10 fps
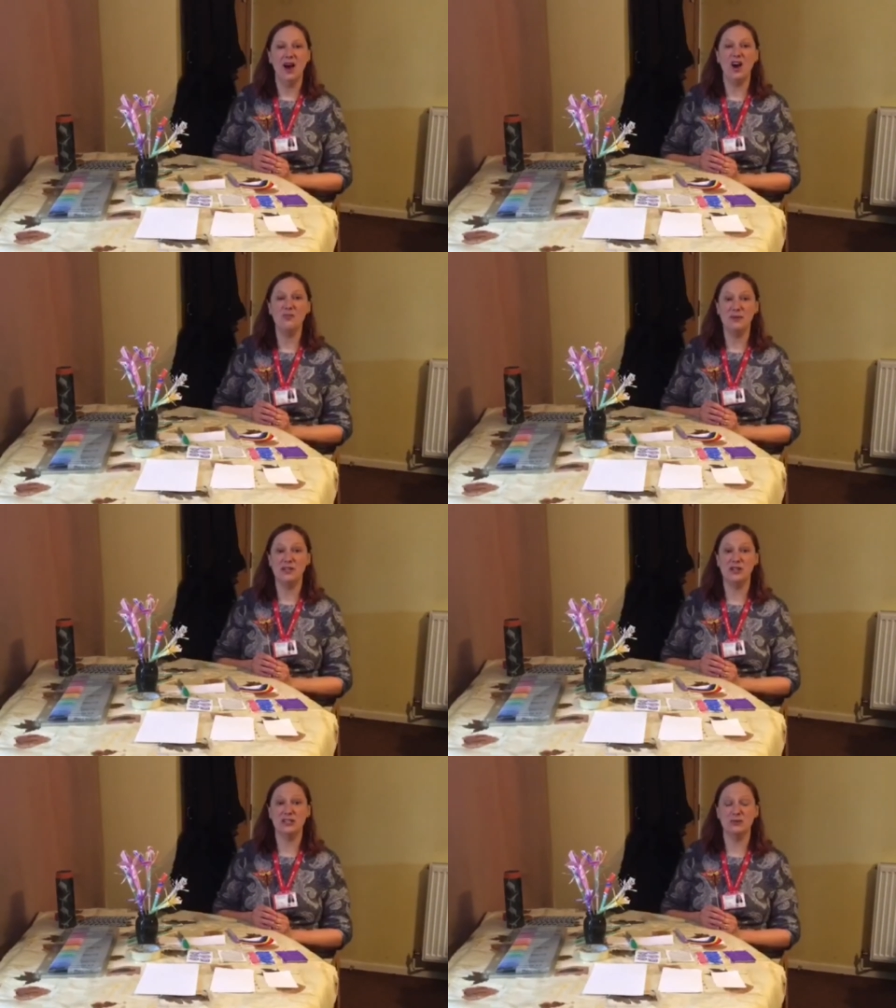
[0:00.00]
I've been
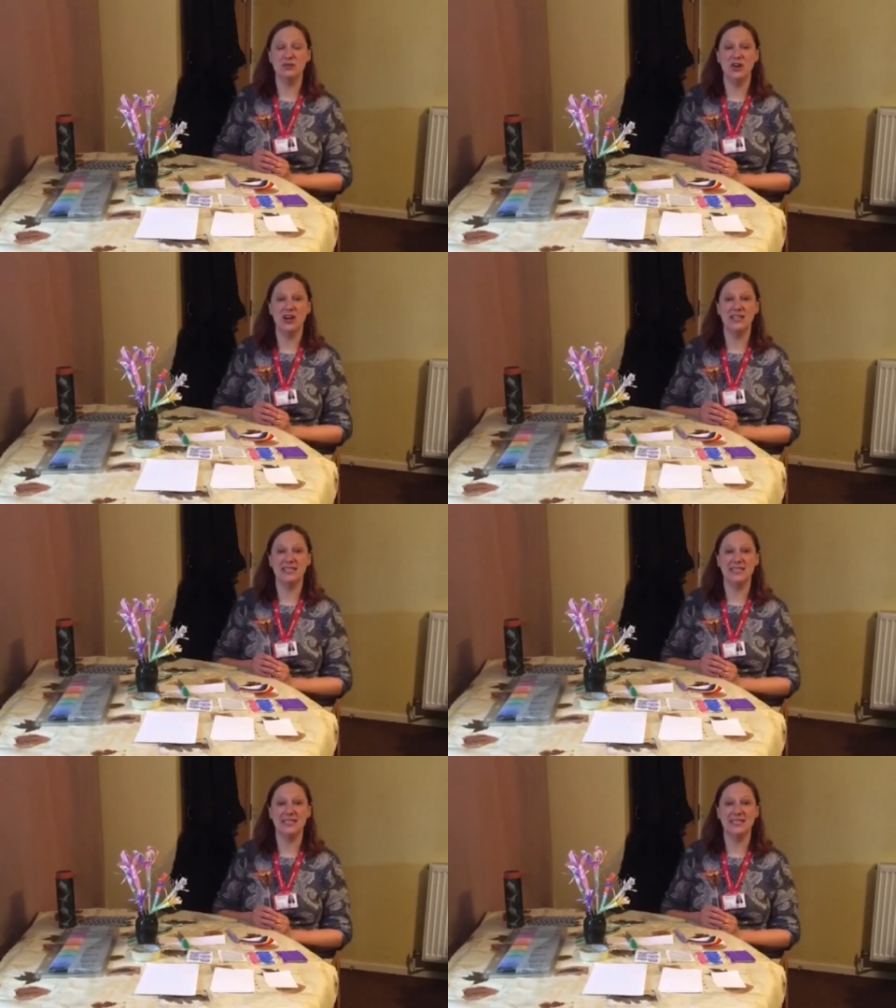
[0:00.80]
doing some
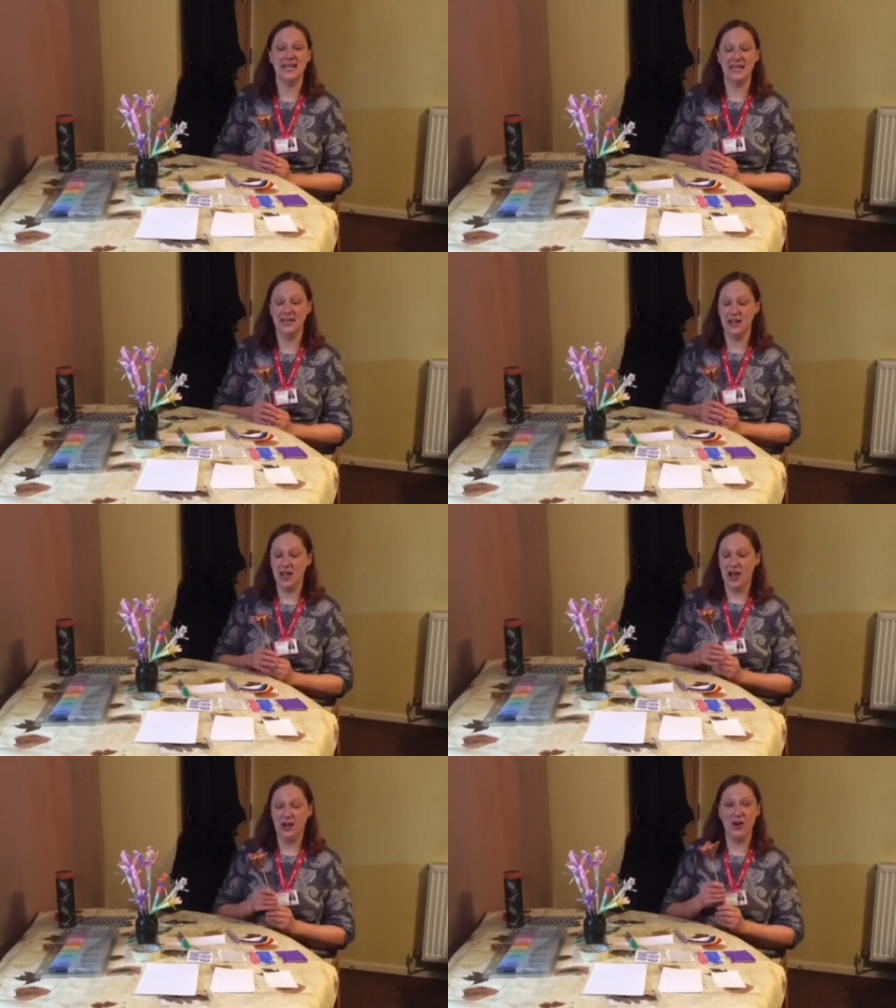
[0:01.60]
tidying today
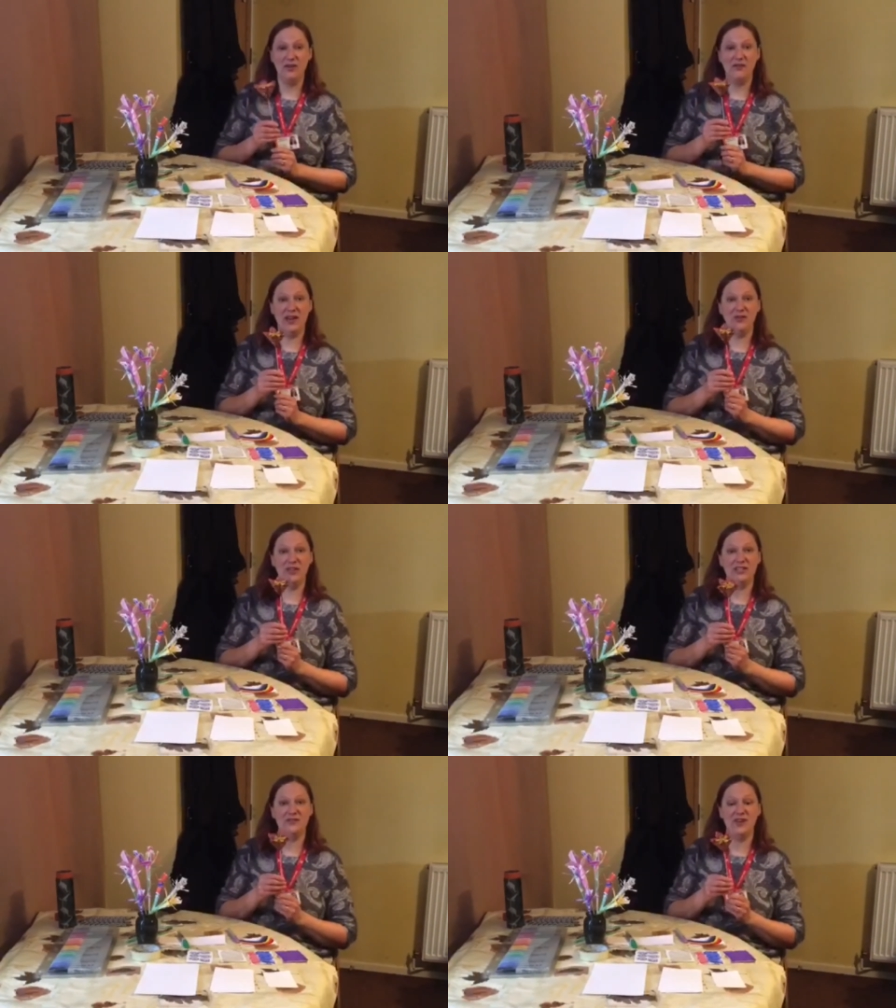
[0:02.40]
and I found
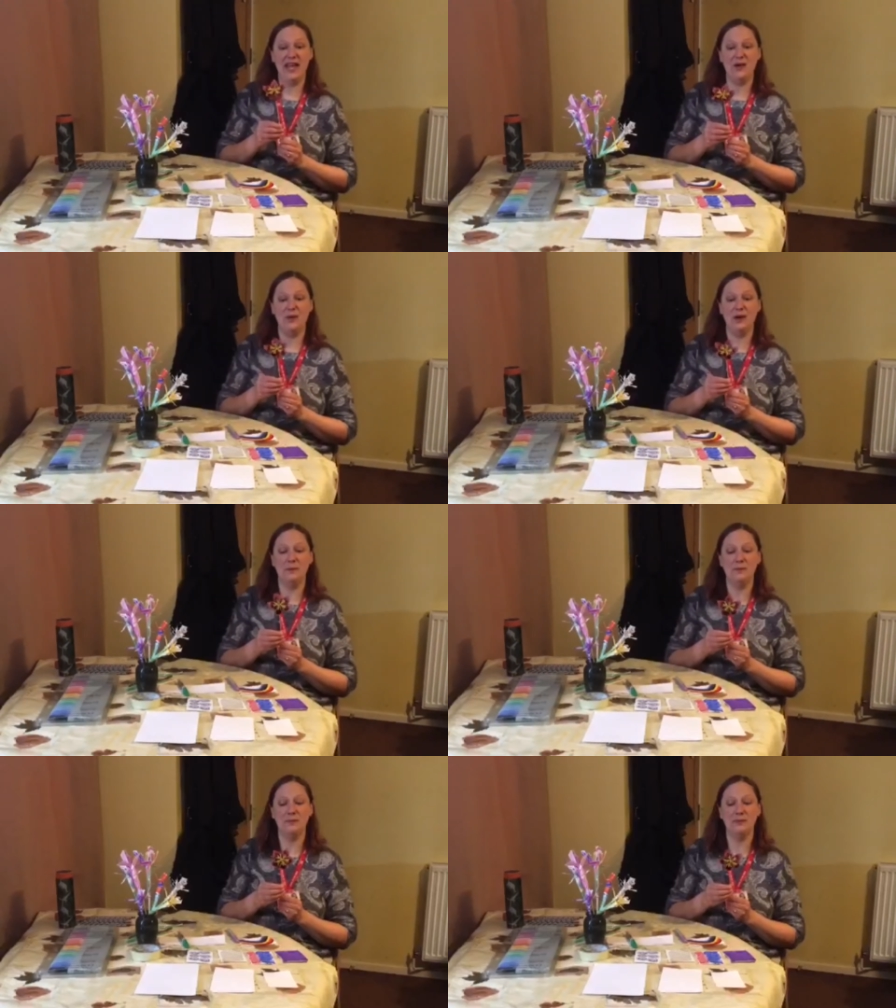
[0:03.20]
this flower
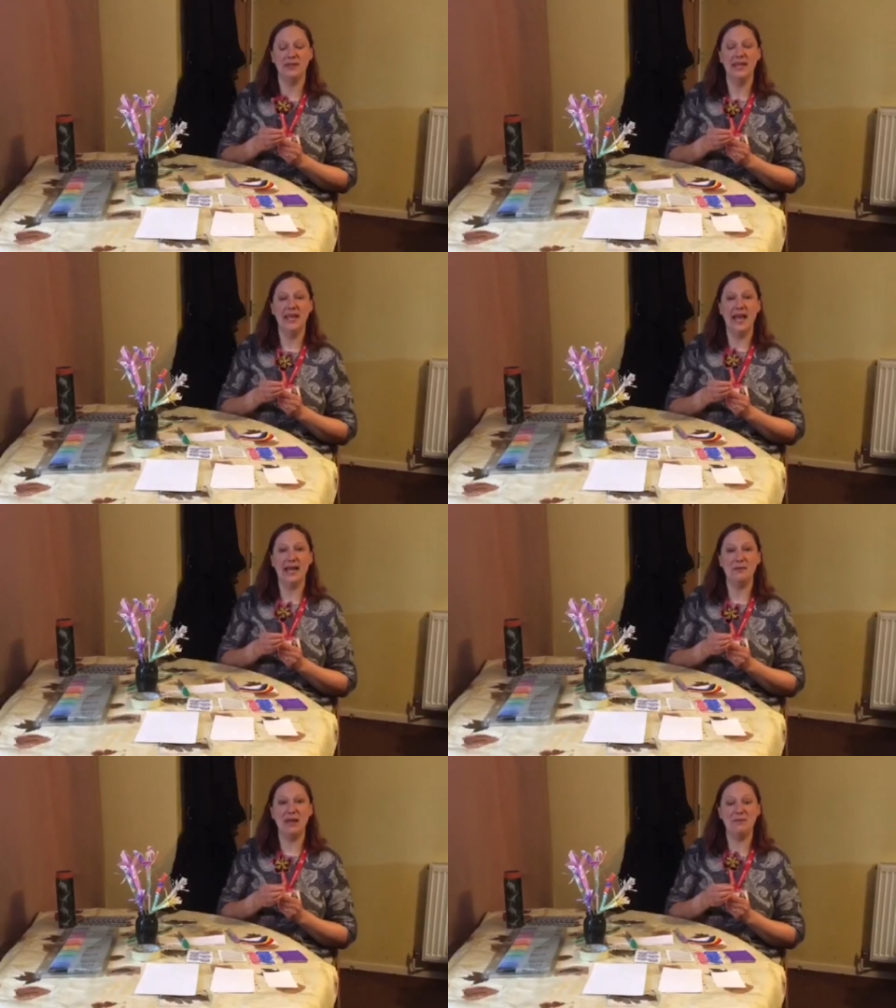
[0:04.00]
and
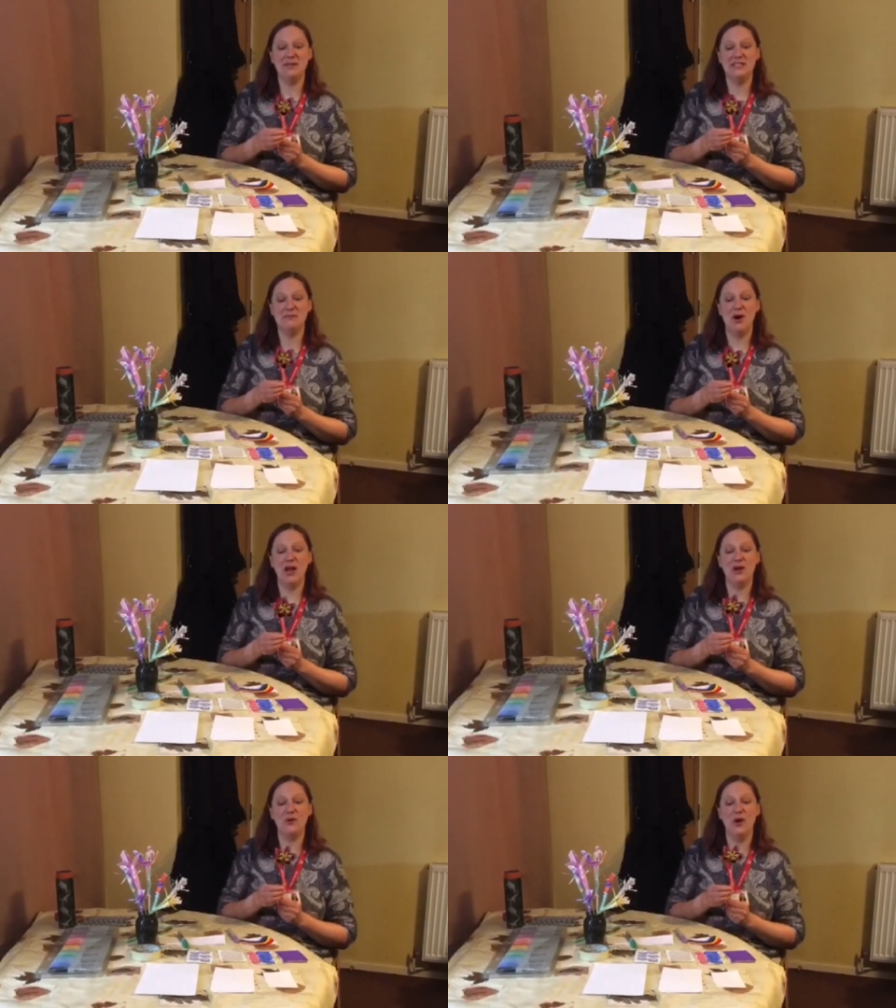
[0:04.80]
it made me
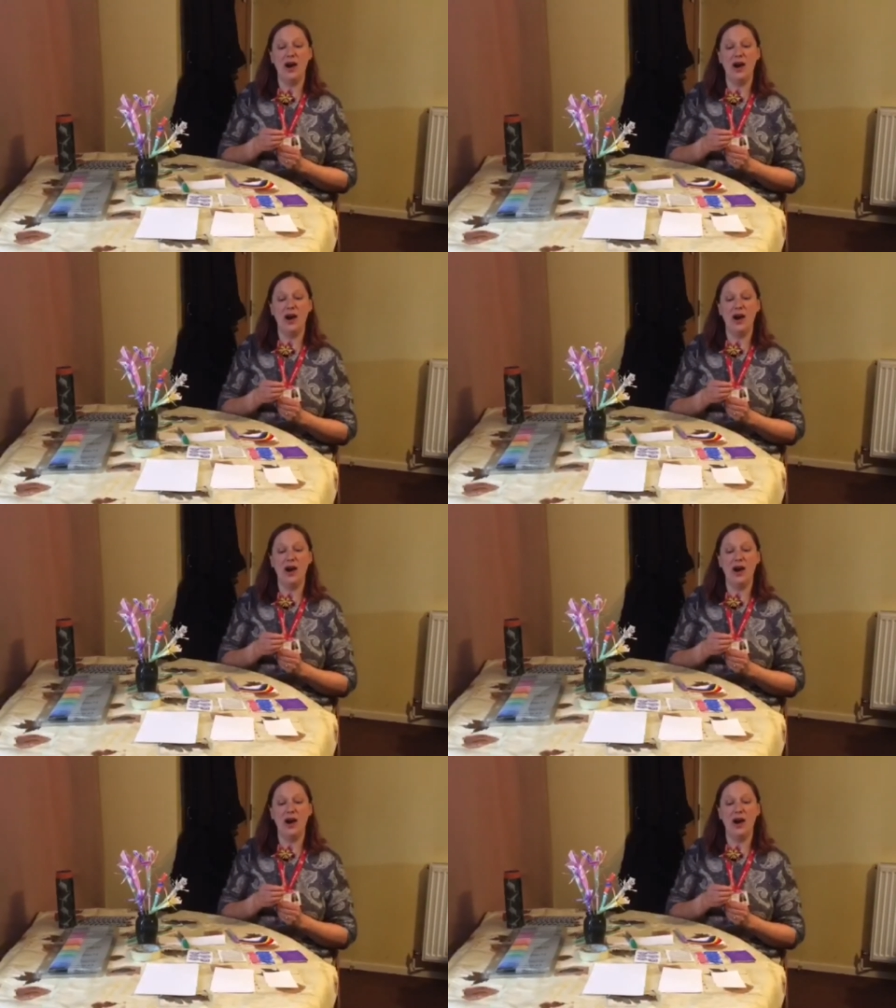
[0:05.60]
smile.